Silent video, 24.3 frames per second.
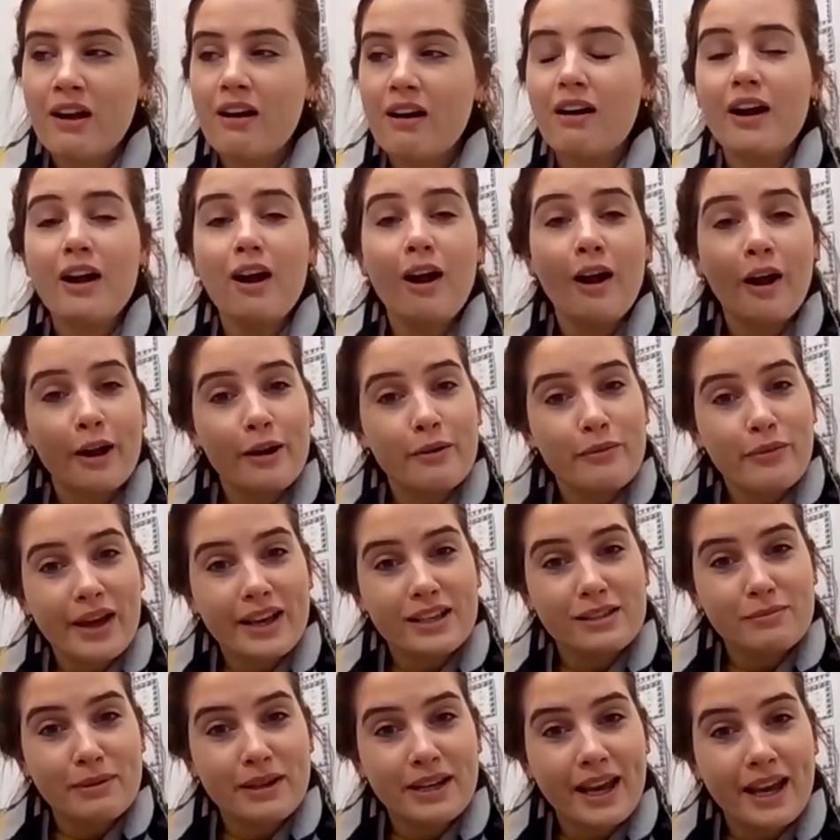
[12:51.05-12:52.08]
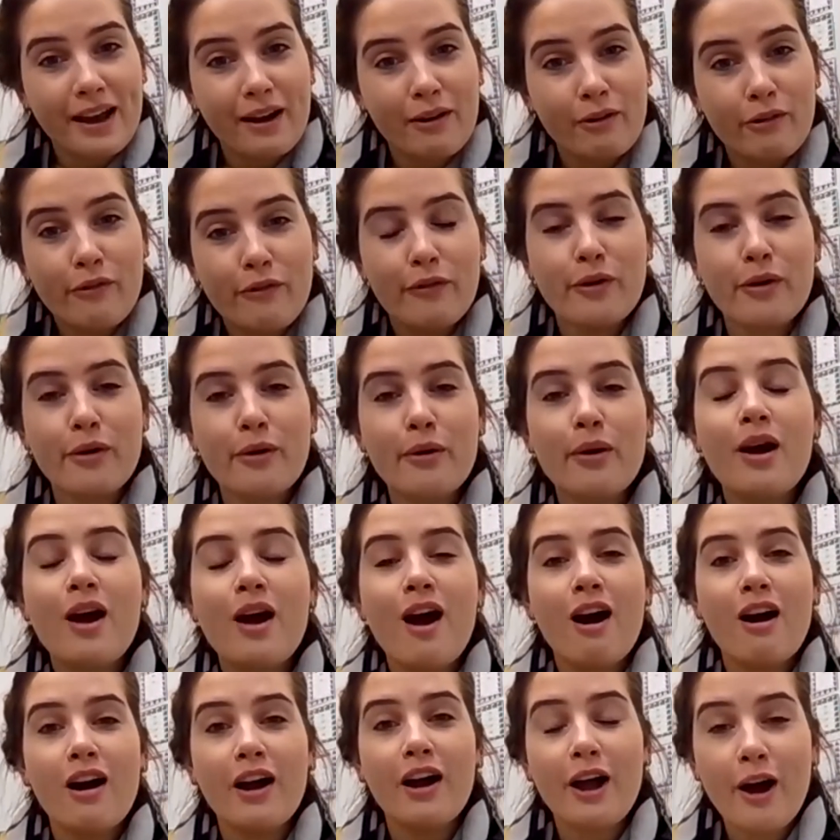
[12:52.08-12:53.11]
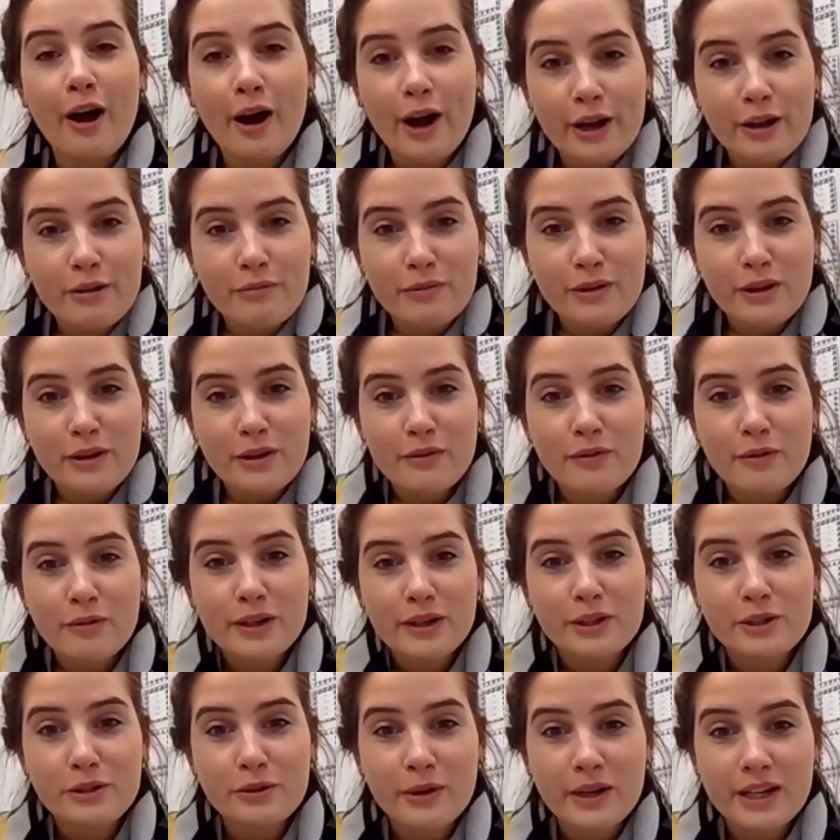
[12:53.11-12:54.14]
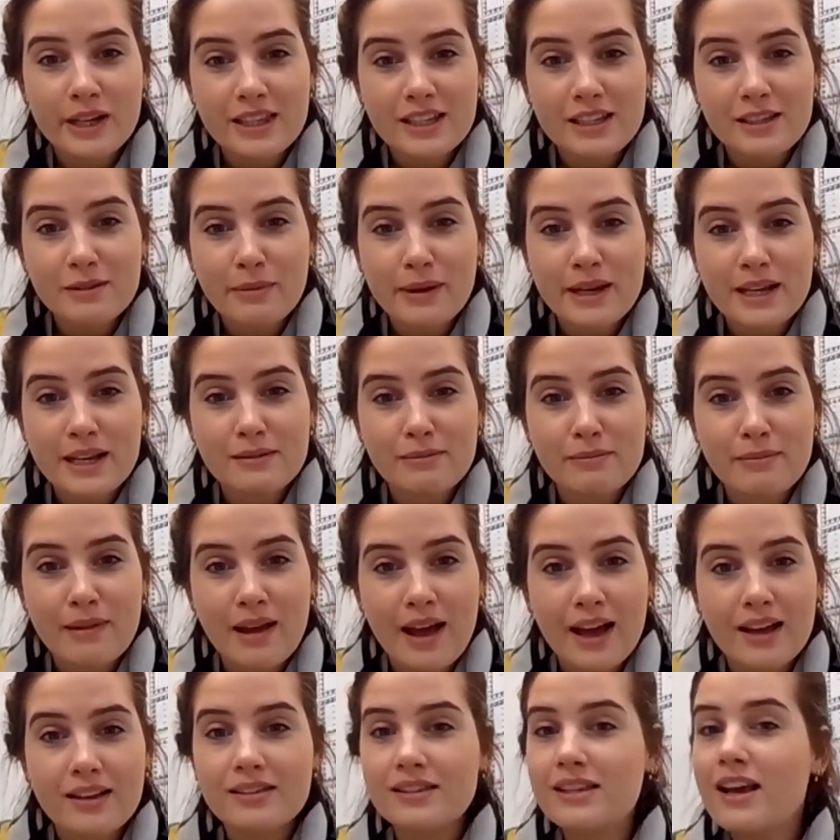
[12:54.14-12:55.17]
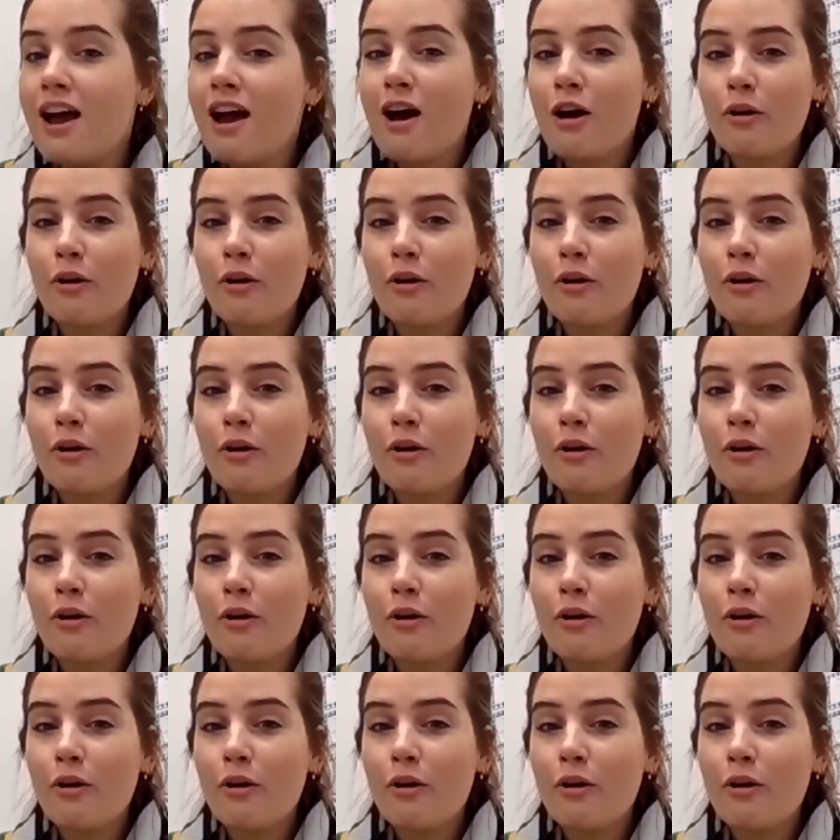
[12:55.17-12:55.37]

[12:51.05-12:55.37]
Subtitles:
I hope that's been helpful. I hope you've all enjoyed this week's maths.